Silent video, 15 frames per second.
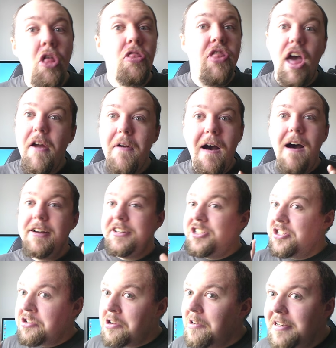There are
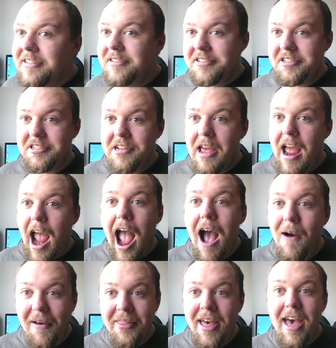tons
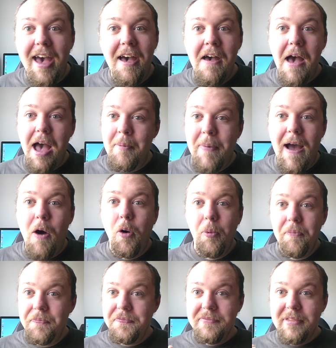out there about,
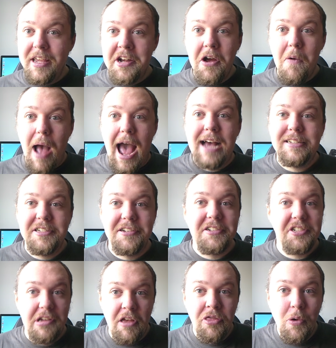
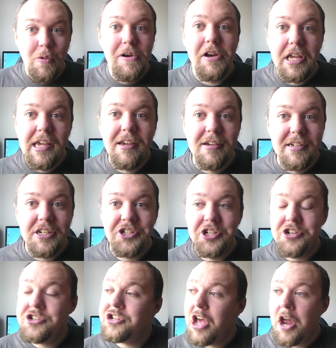ASOS and the working
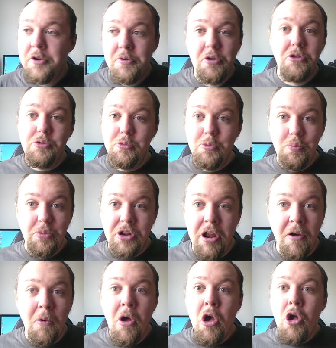conditions and,
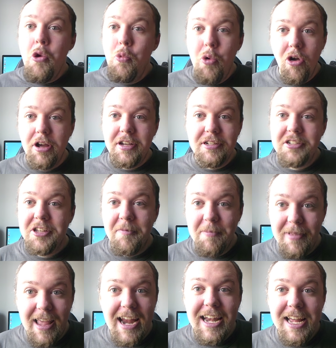workers
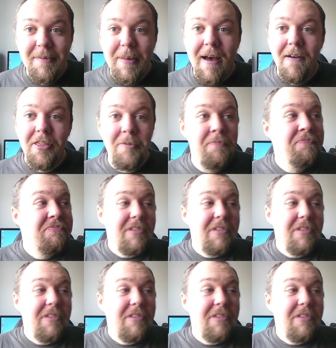complaining about them.